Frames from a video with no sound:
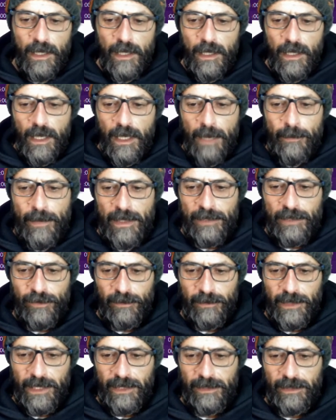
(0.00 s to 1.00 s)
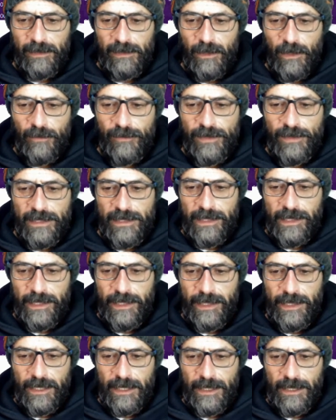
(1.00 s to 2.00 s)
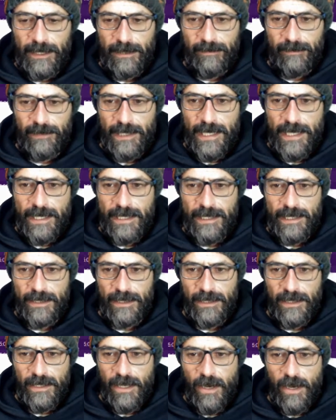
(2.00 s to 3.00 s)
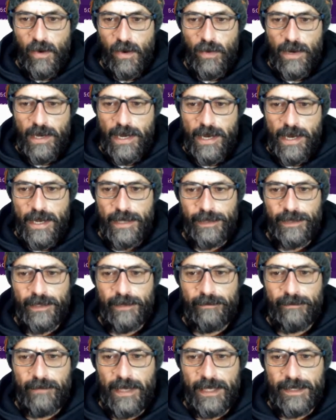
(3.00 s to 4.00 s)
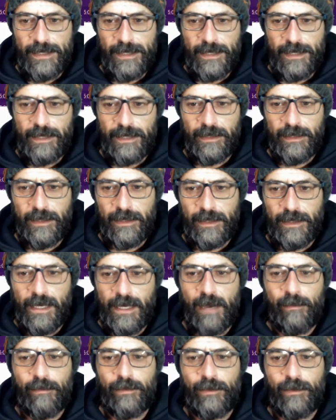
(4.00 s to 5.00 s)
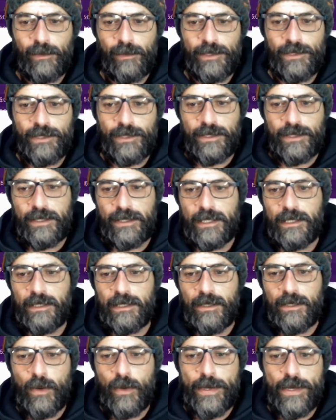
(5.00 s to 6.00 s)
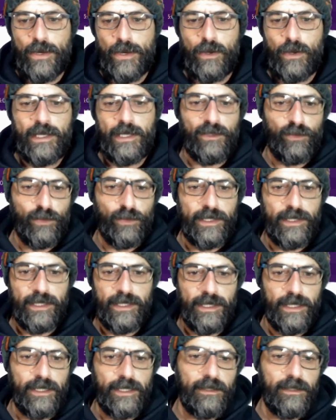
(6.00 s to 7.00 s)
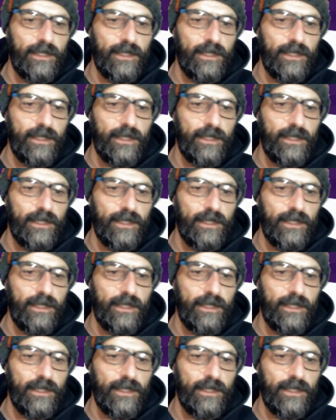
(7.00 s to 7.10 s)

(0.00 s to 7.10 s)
Apart from that, obviously, there is only the Mexican Cup, which is still going on, and we're in it.